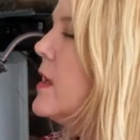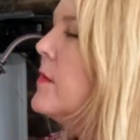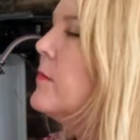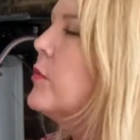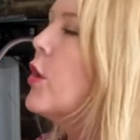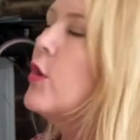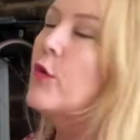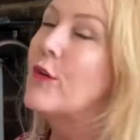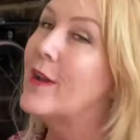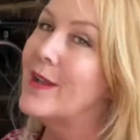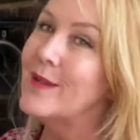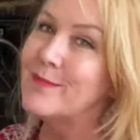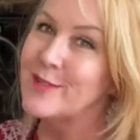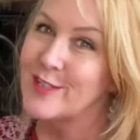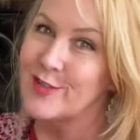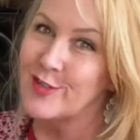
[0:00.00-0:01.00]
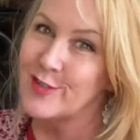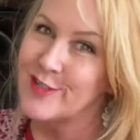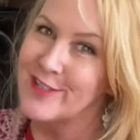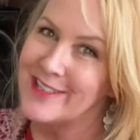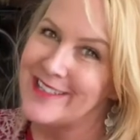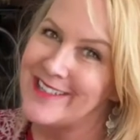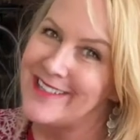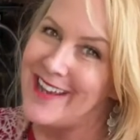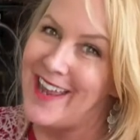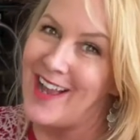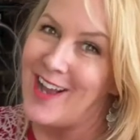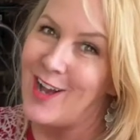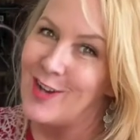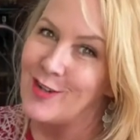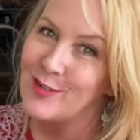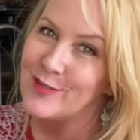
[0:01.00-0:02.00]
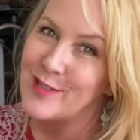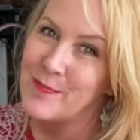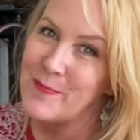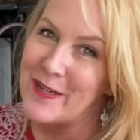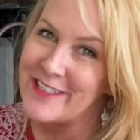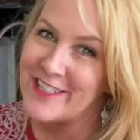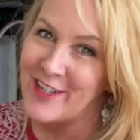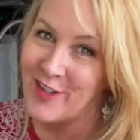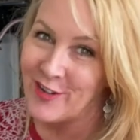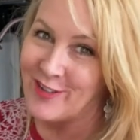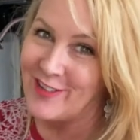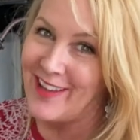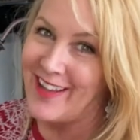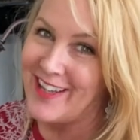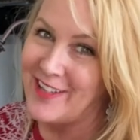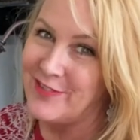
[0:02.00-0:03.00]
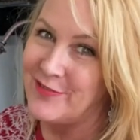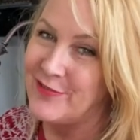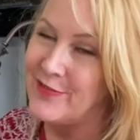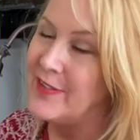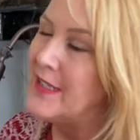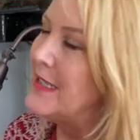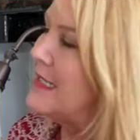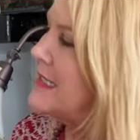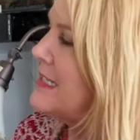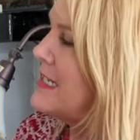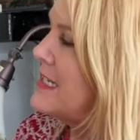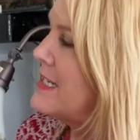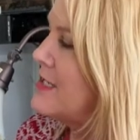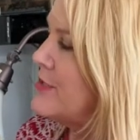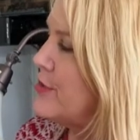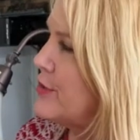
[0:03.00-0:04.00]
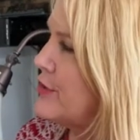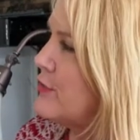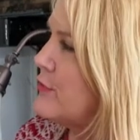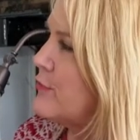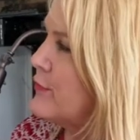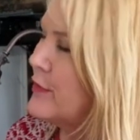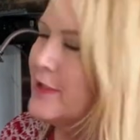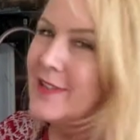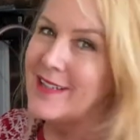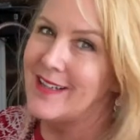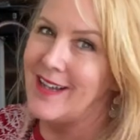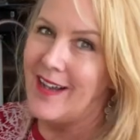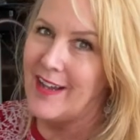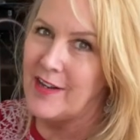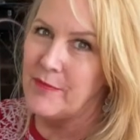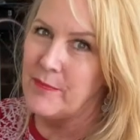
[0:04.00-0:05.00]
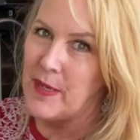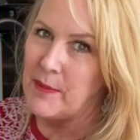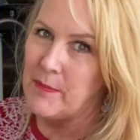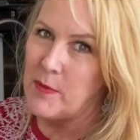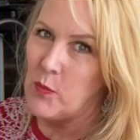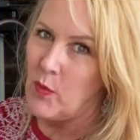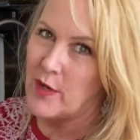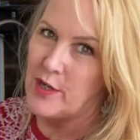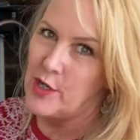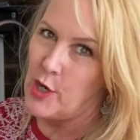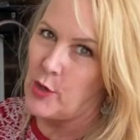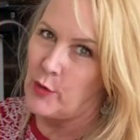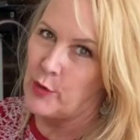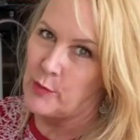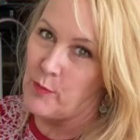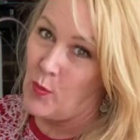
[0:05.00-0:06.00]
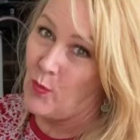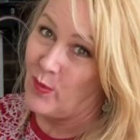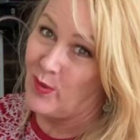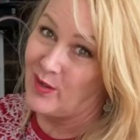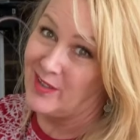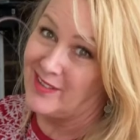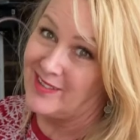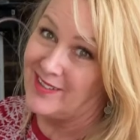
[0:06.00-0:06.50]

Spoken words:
programs that you're seeing now depicting her life just really kind of made me want to know her more.